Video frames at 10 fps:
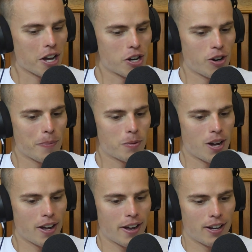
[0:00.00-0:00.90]
I grabbed
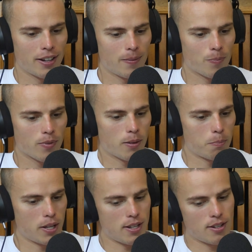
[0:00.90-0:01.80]
my
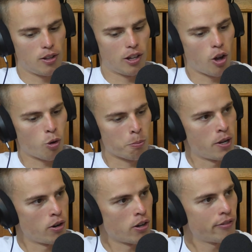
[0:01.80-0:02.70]
big long
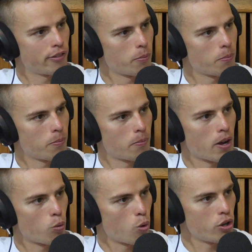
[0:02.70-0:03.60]
mirror from
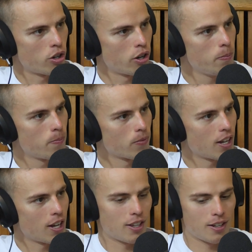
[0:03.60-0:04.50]
my wardrobe
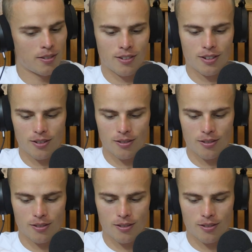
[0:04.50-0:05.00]
and then